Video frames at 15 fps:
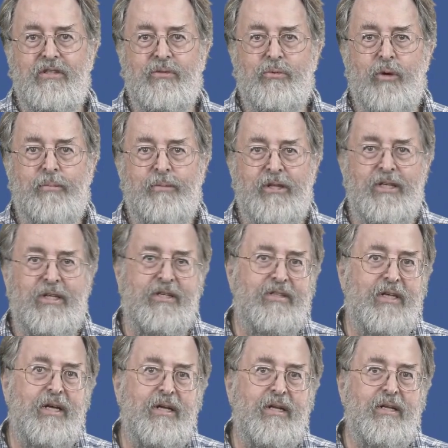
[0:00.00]
as
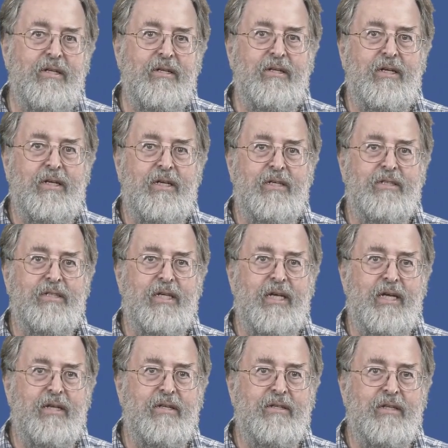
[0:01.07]
Ripley's L to get